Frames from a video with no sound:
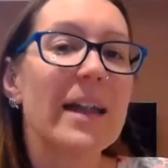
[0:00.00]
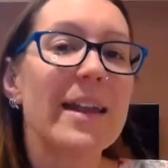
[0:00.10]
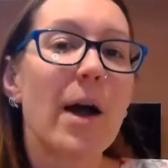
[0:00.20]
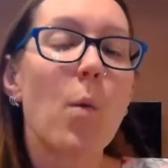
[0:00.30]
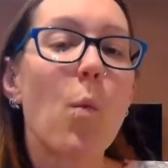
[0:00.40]

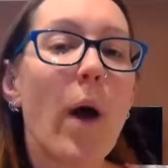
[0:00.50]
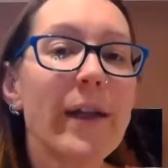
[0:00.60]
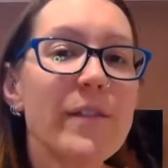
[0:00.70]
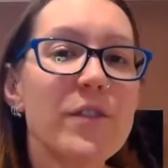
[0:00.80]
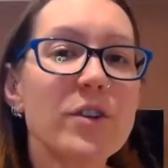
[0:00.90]
Now,
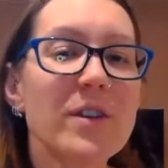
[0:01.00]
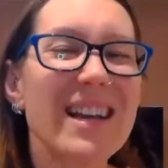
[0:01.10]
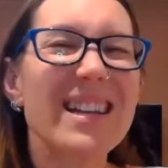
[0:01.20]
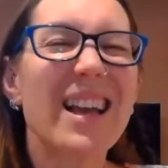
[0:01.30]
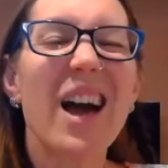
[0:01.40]
white fir,
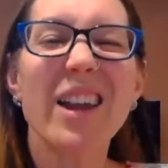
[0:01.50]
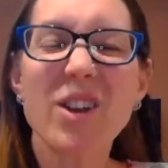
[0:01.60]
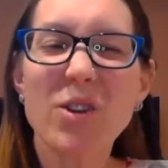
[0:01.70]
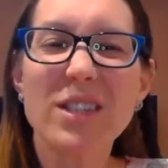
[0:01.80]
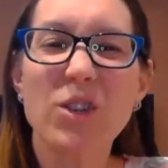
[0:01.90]
kind of
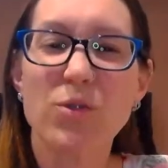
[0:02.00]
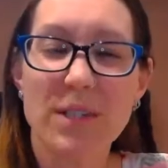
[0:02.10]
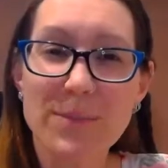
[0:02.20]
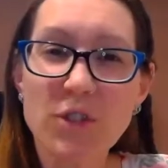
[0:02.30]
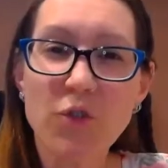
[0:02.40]
known as the
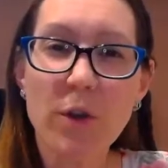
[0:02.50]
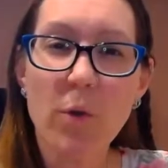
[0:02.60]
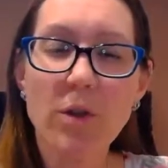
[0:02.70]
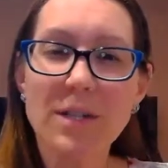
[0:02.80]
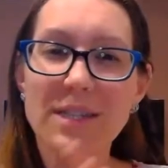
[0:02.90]
Christmas tree
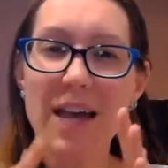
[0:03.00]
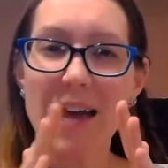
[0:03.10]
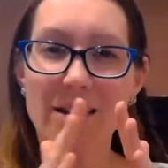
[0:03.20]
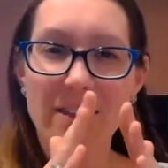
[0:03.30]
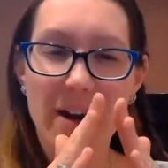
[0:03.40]
oil. It's
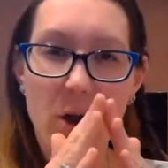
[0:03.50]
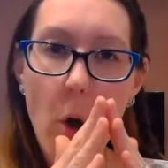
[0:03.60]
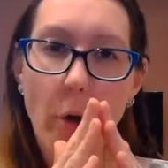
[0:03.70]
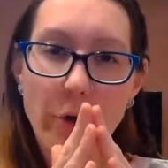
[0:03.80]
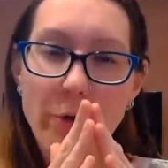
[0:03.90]
that
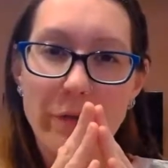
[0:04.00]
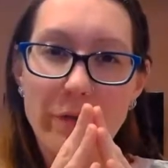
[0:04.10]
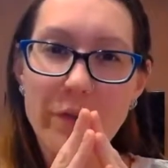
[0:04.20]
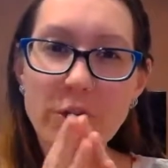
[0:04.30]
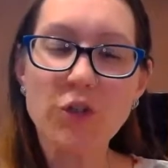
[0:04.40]
conical
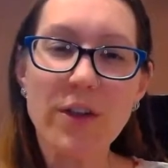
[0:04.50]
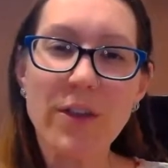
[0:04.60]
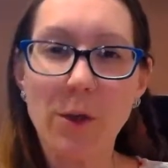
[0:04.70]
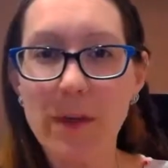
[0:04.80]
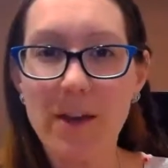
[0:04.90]
fir tree
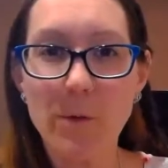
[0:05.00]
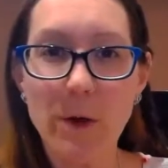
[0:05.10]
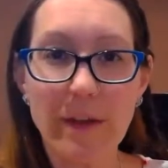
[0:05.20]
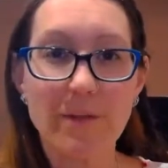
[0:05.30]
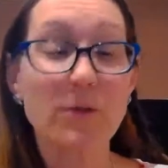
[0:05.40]
that you think of when
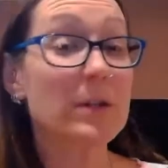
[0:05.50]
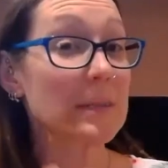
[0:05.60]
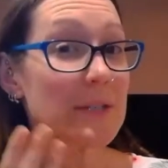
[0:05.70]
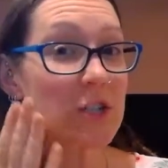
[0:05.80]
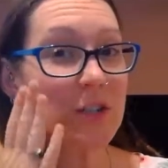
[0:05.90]
you think of
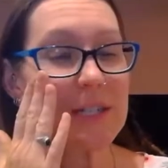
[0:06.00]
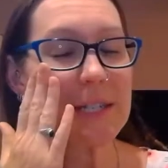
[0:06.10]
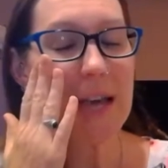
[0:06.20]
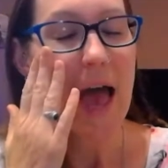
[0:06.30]
Christmas trees.